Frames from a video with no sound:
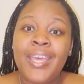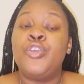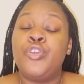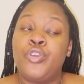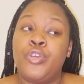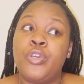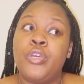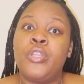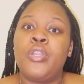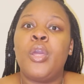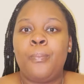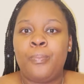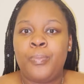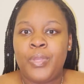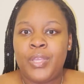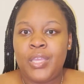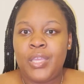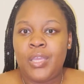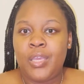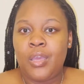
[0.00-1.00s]
you can
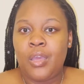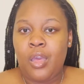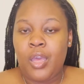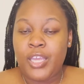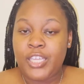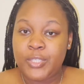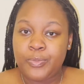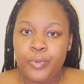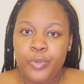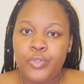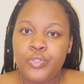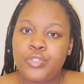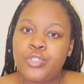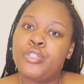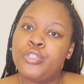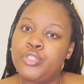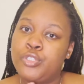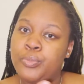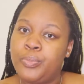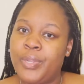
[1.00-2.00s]
be
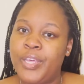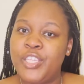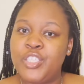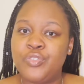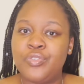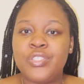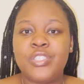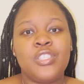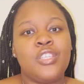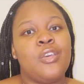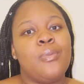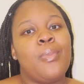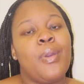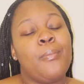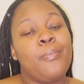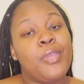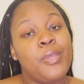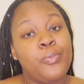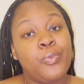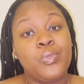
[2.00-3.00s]
exposed to plagiarism and
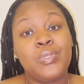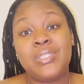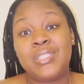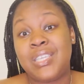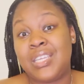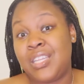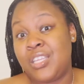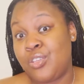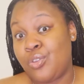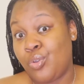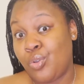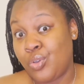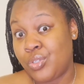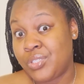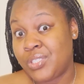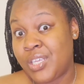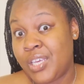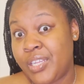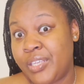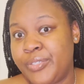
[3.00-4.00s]
people stealing your
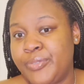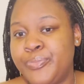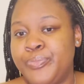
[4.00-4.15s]
content.